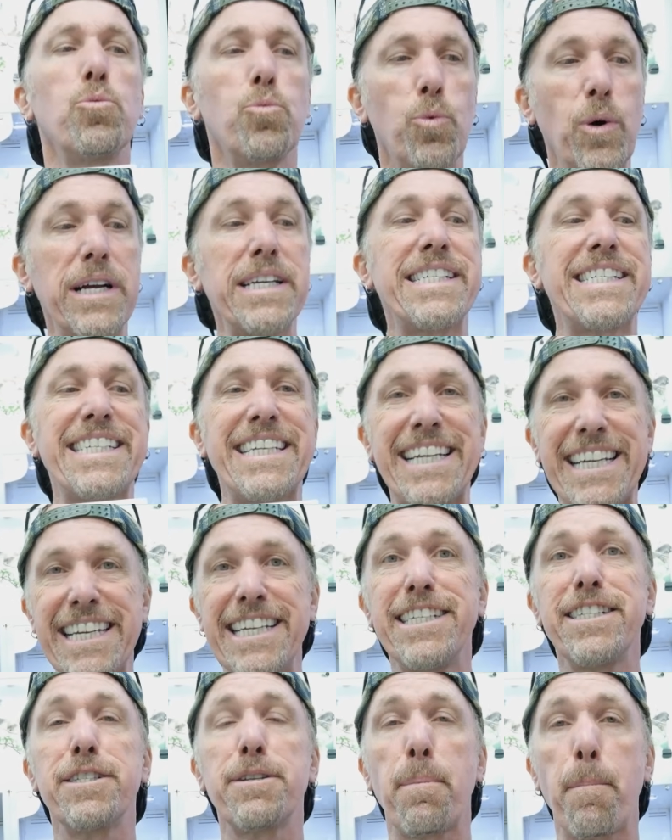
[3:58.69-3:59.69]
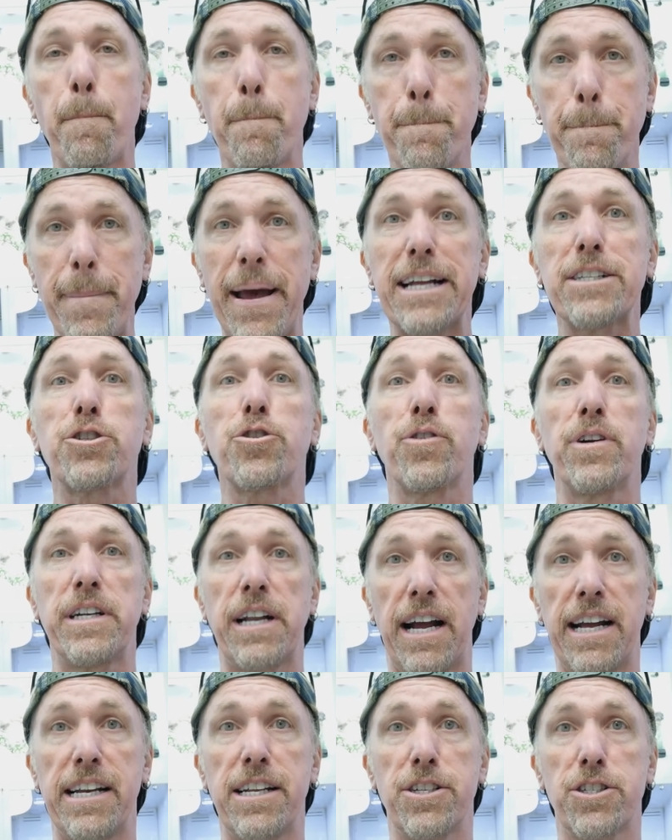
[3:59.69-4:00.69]
which is
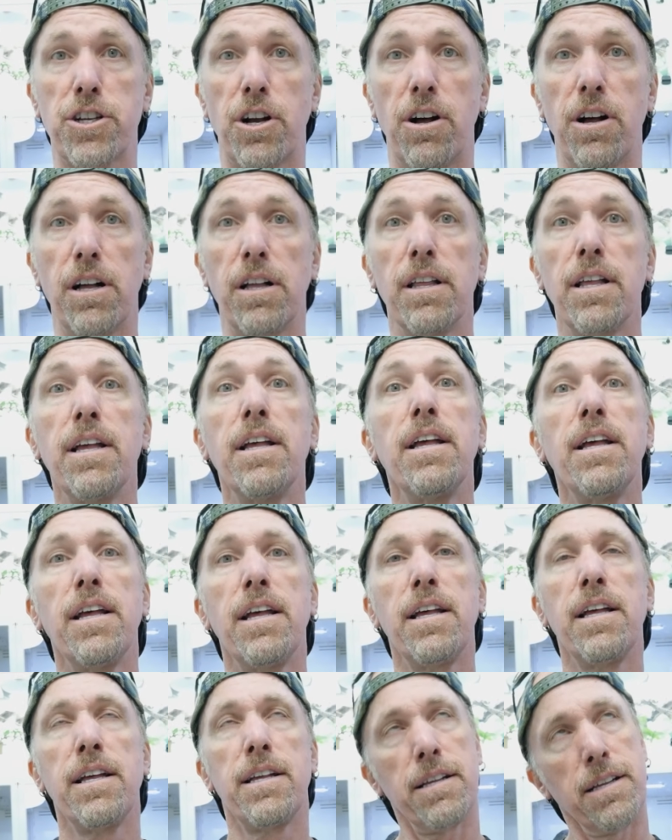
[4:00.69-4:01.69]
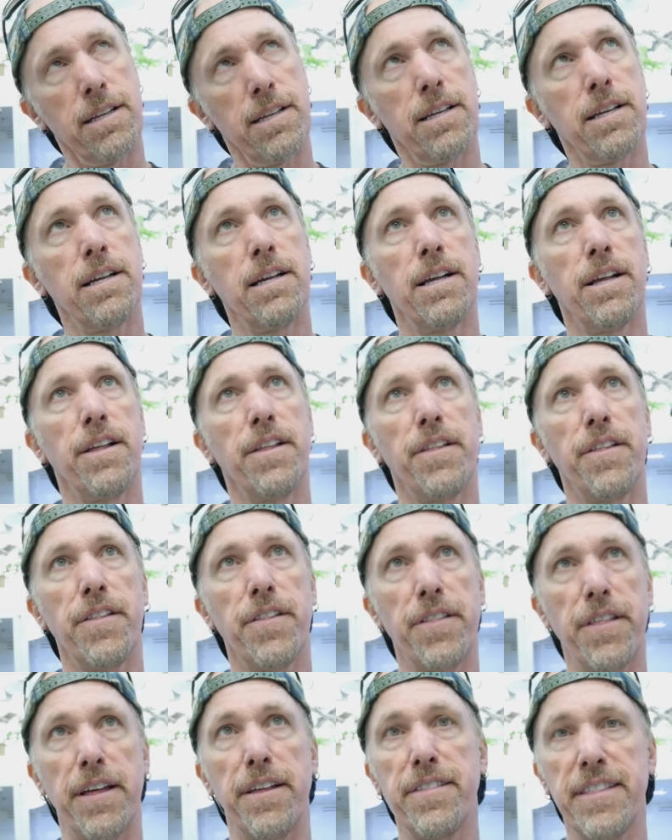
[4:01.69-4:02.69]
metronidazole.
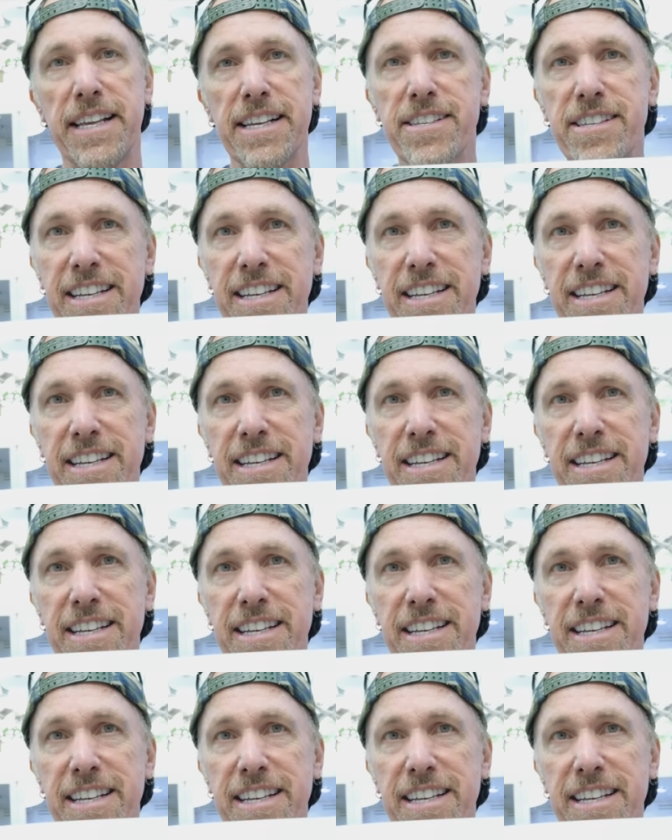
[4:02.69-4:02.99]
This